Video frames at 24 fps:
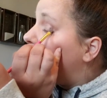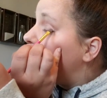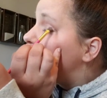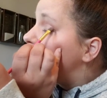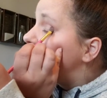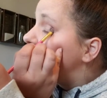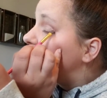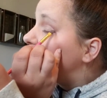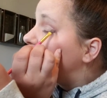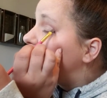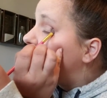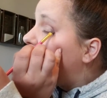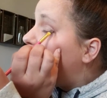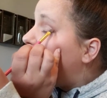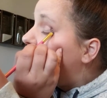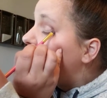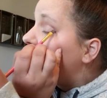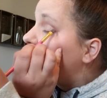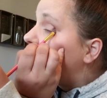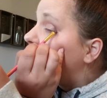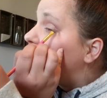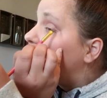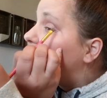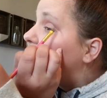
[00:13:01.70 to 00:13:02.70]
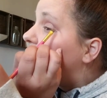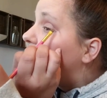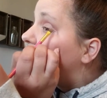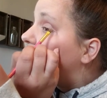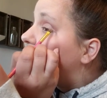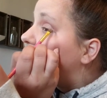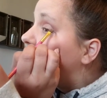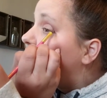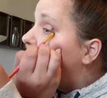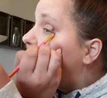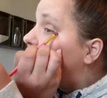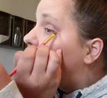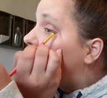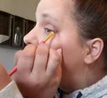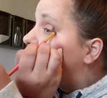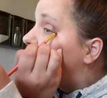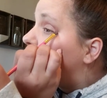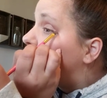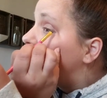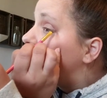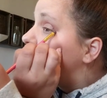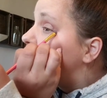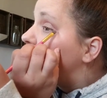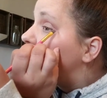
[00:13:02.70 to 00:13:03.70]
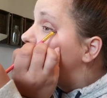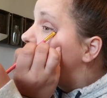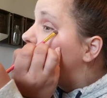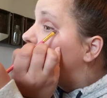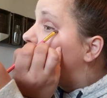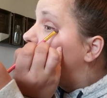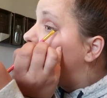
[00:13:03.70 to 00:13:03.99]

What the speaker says: I just pack it in to the